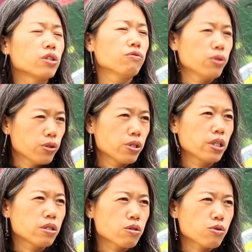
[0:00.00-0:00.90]
different
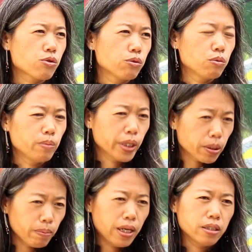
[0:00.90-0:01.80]
things to
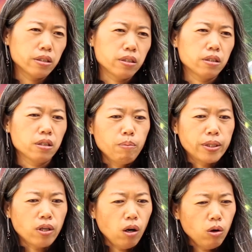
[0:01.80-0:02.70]
make money,
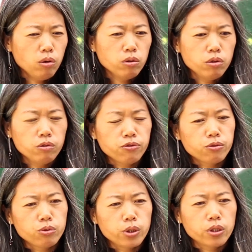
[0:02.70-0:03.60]
but all
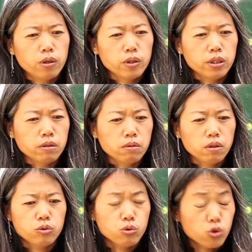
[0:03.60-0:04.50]
of recording,
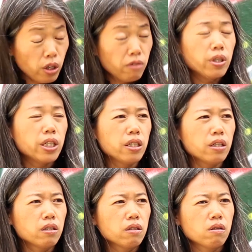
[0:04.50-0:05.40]

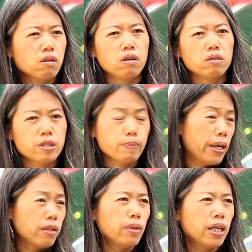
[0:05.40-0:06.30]
traveling,
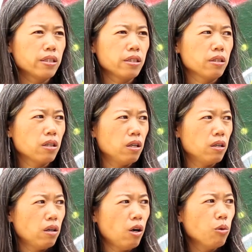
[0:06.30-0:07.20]
spend money
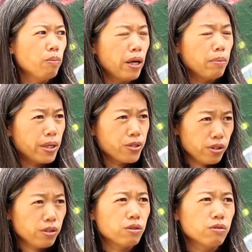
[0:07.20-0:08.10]
all by
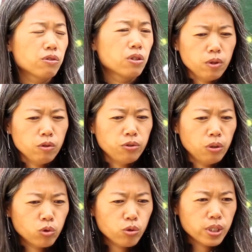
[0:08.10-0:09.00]
myself.
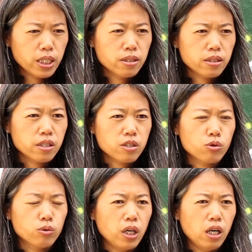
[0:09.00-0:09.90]
From 2006
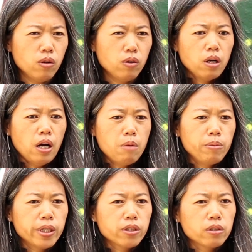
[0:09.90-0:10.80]
to now, I
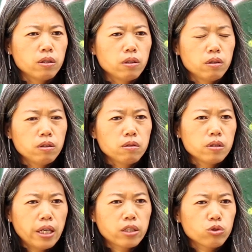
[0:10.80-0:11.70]
make
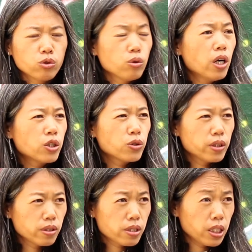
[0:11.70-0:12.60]
like
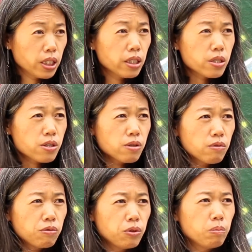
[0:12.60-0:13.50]
200 CDs
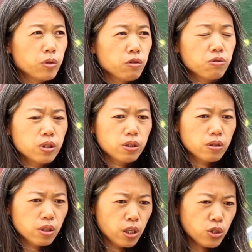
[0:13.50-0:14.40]
from
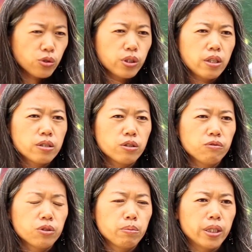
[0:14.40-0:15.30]
different countries and
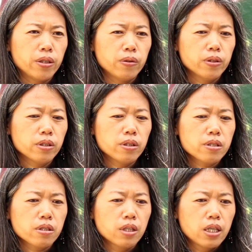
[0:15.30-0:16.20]
different
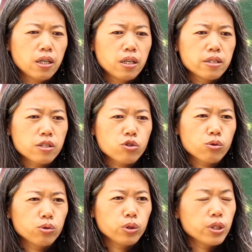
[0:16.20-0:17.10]
minorities. Just
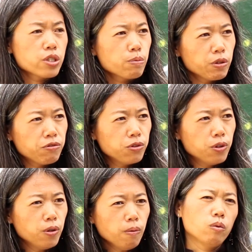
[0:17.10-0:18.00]
2 years
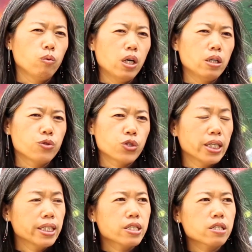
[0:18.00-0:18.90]
before, one
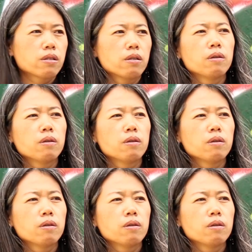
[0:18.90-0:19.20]
Chinese